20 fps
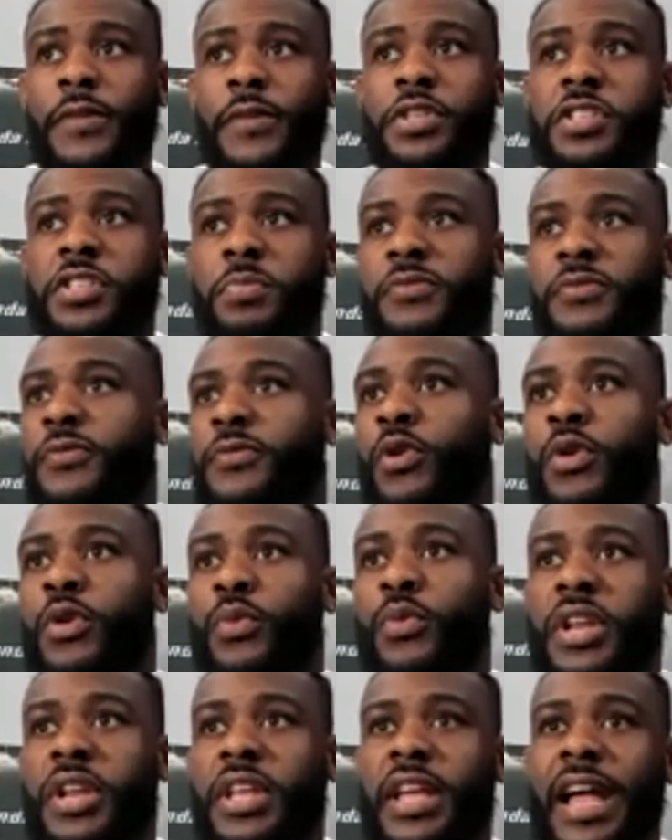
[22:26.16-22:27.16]
Versus
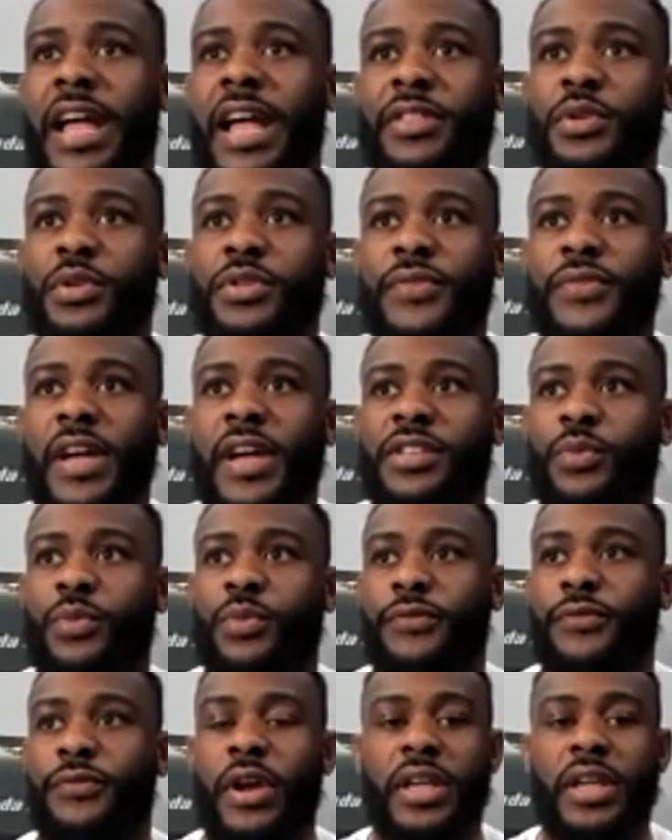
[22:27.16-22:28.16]
before when he had those
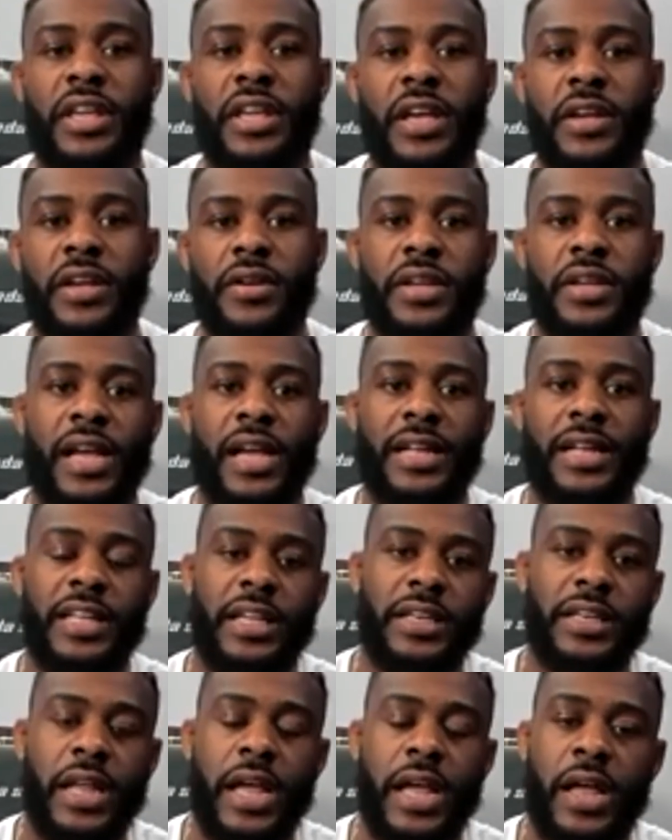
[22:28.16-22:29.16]
fights with Frankie Edgar, he
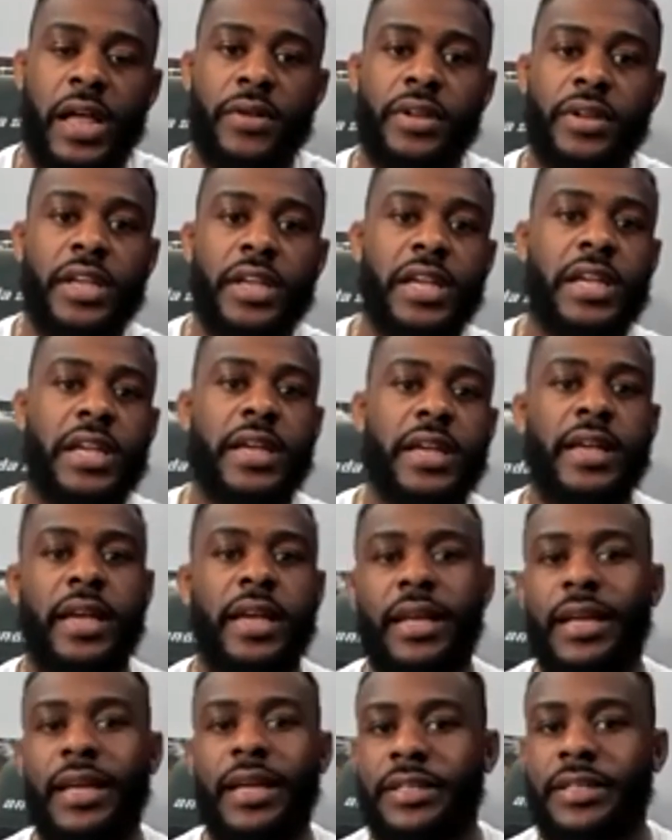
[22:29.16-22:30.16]
got taken down.
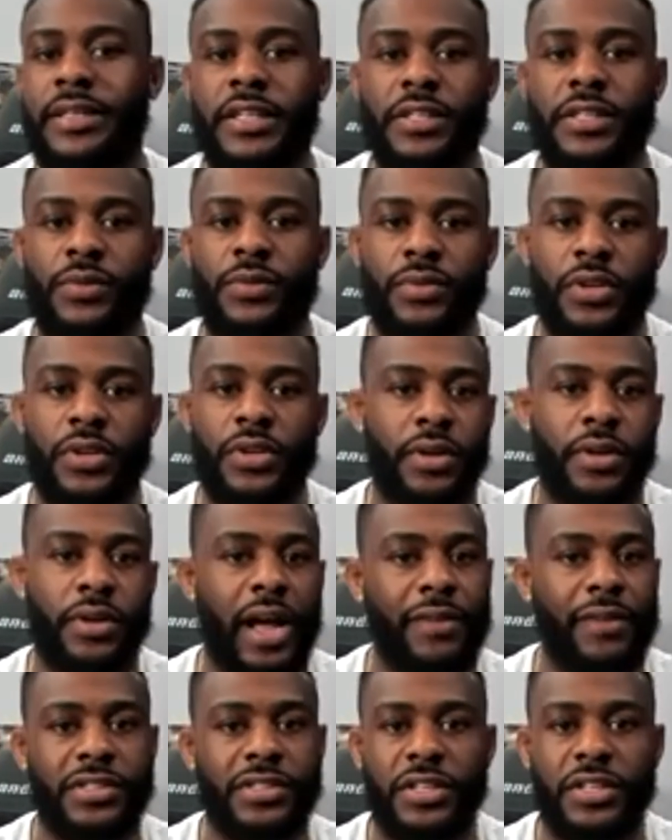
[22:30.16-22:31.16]
It, it just, you
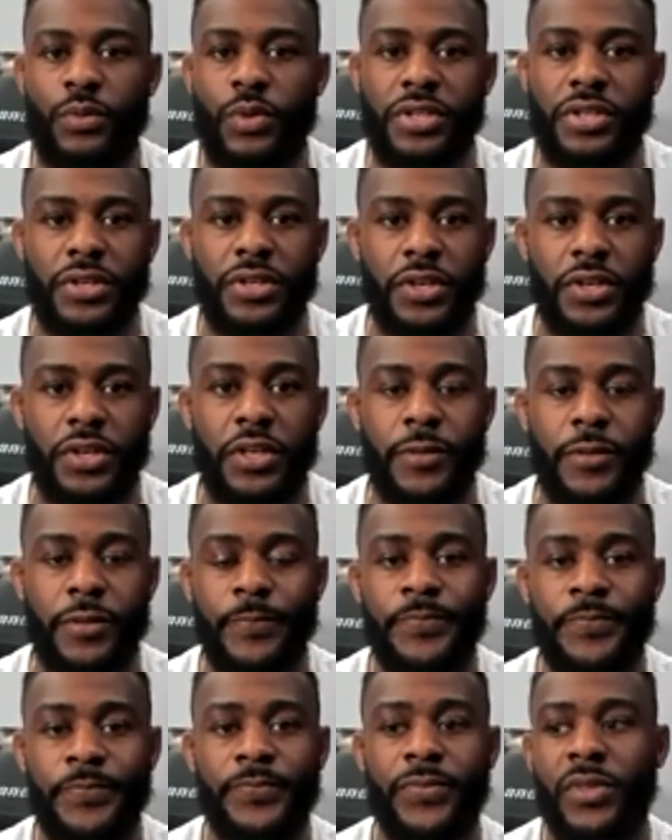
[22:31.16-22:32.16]
know, obviously wasn't
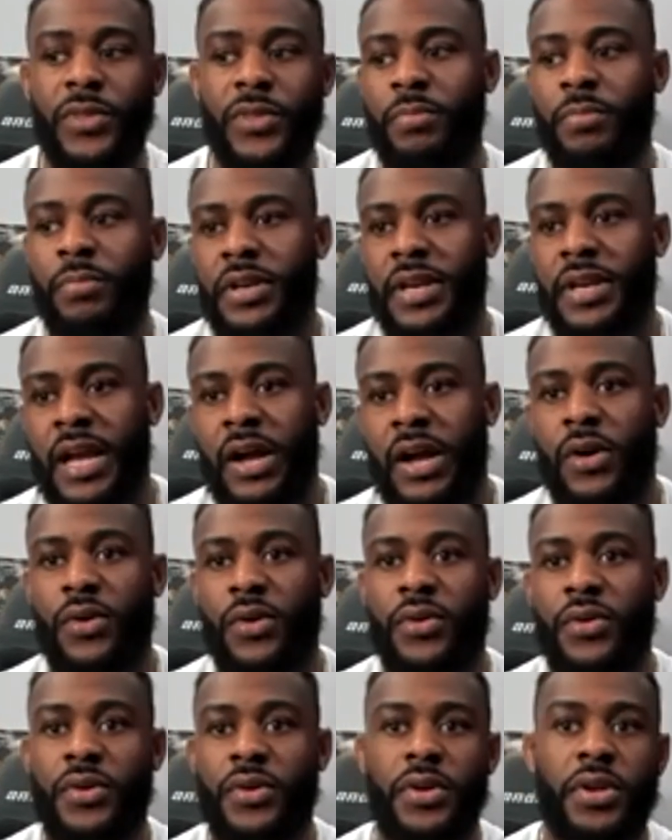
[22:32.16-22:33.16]
good. But
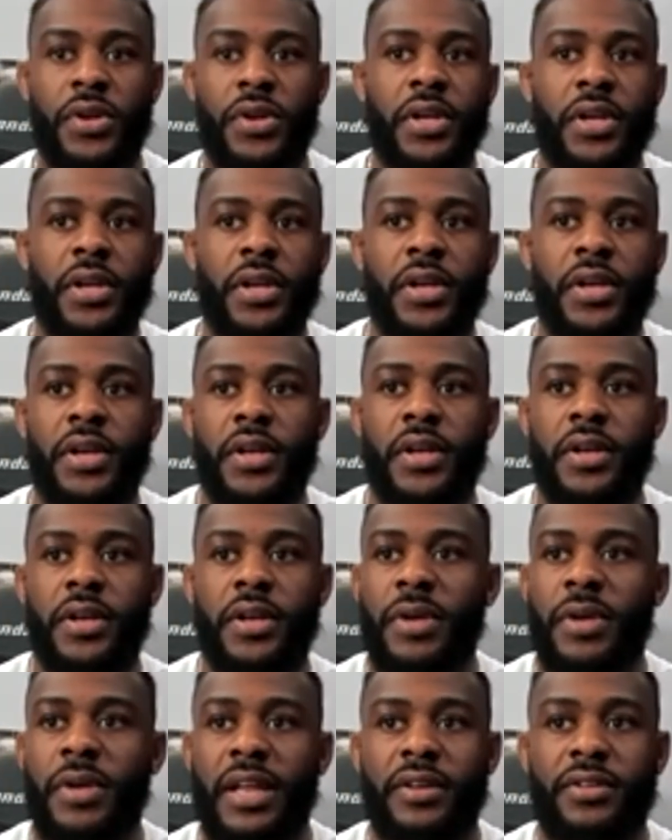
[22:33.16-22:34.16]
now,
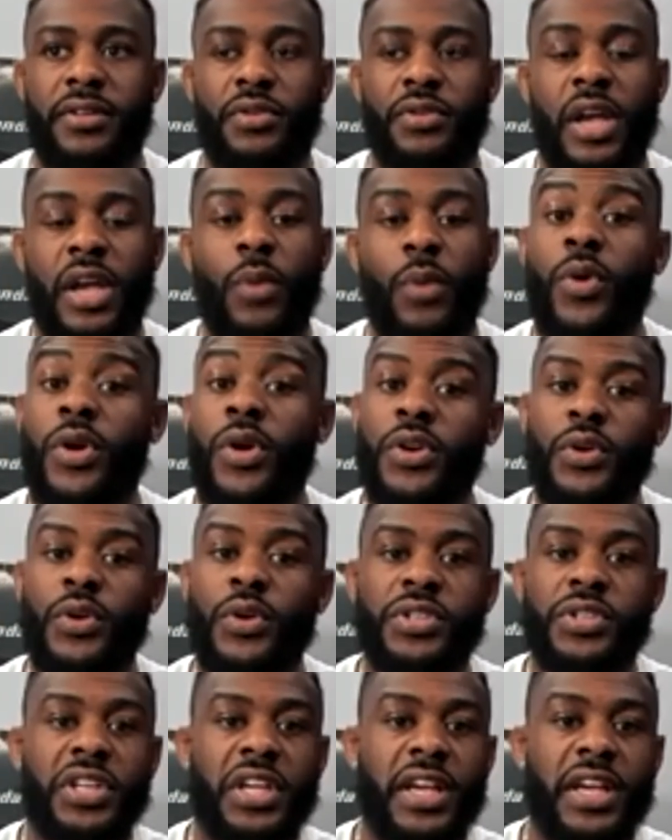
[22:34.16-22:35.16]
man, you get one of
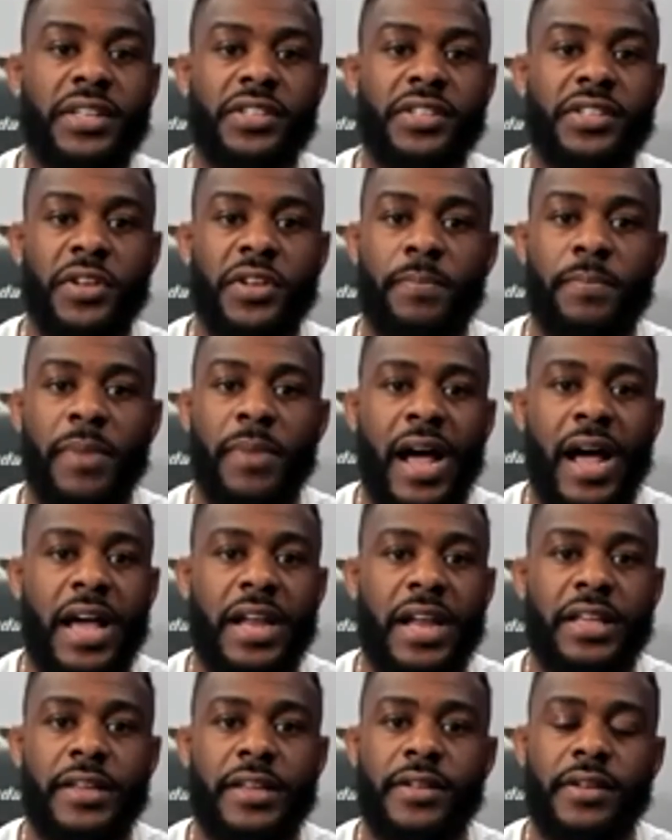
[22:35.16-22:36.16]
those kicks to the
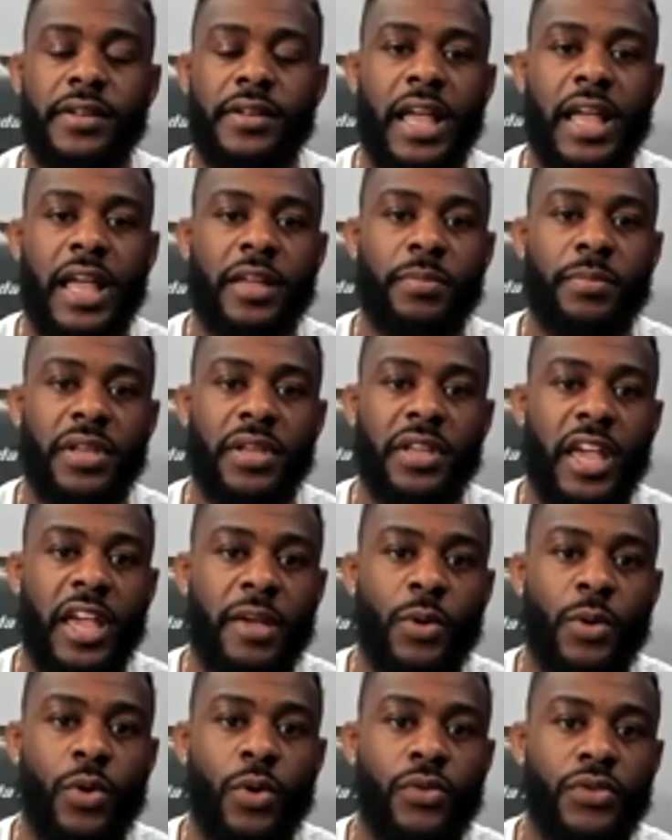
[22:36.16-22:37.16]
body, that could be
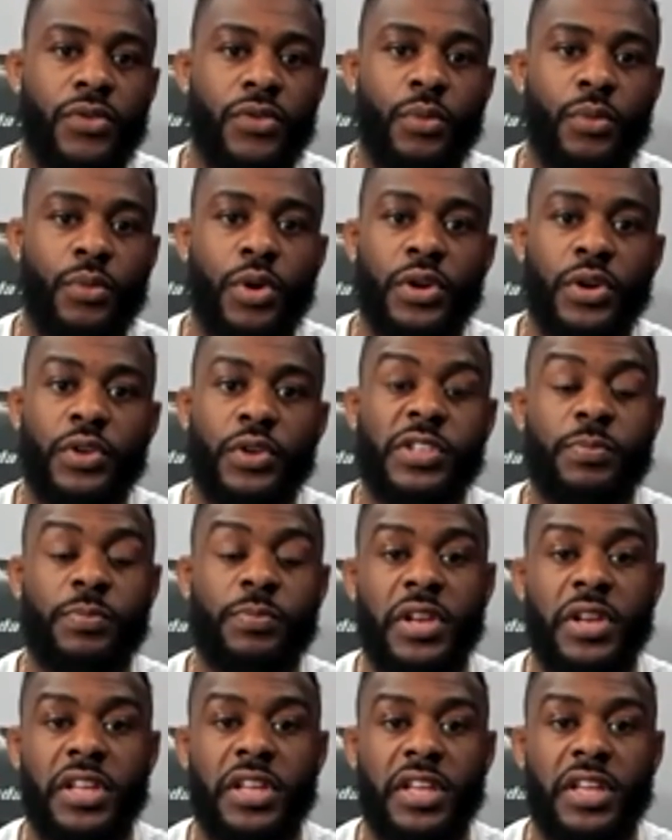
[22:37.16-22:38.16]
game over. One of those
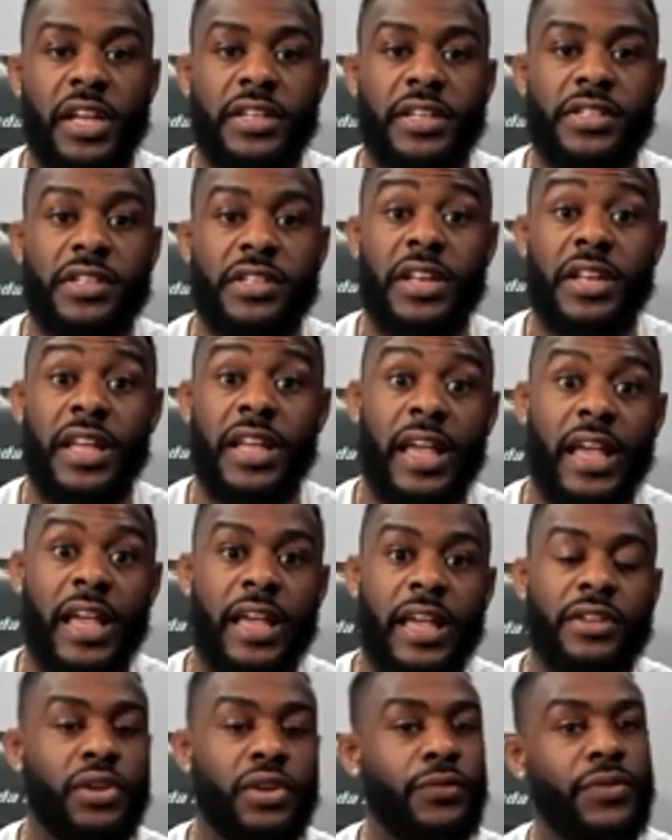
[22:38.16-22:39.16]
spinning kicks to the
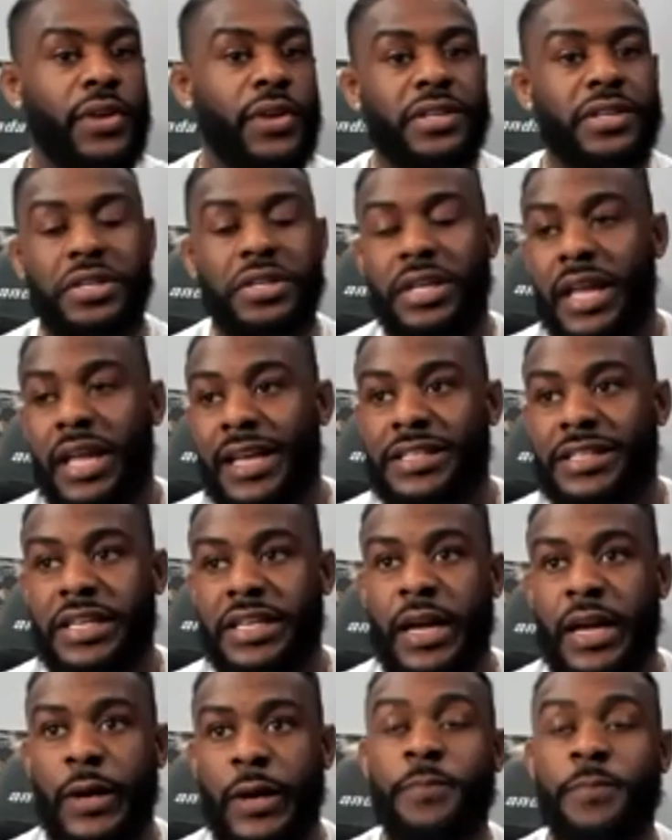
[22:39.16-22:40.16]
head, to the face,
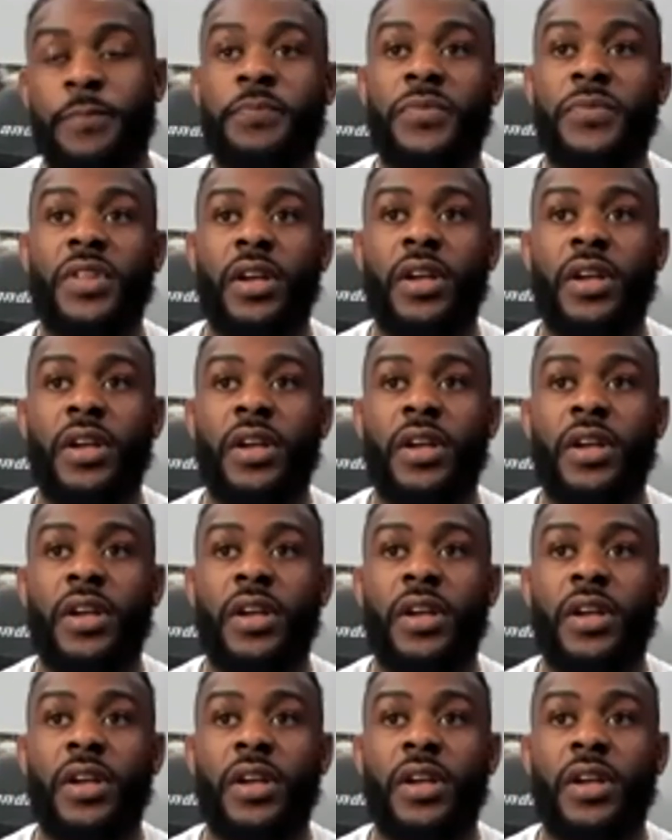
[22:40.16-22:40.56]
lights out.